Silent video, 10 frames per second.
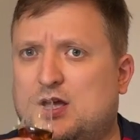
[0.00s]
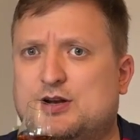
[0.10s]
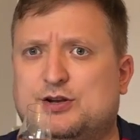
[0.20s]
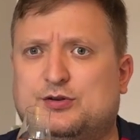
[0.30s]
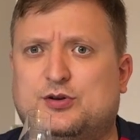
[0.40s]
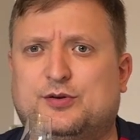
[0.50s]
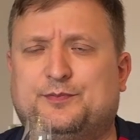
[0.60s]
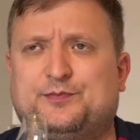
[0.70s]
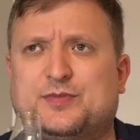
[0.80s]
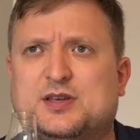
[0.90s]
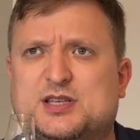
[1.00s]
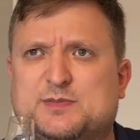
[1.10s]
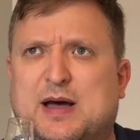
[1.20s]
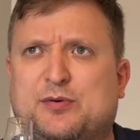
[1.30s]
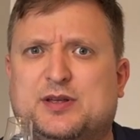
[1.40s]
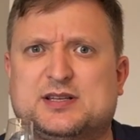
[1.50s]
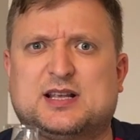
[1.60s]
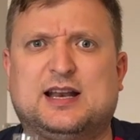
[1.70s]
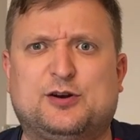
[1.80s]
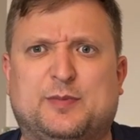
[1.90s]
And you can smell that it's
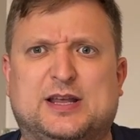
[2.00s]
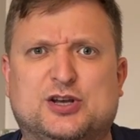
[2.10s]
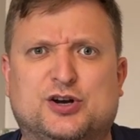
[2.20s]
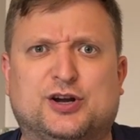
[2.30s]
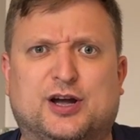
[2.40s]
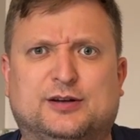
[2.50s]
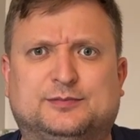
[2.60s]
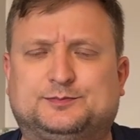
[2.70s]
a little bit younger.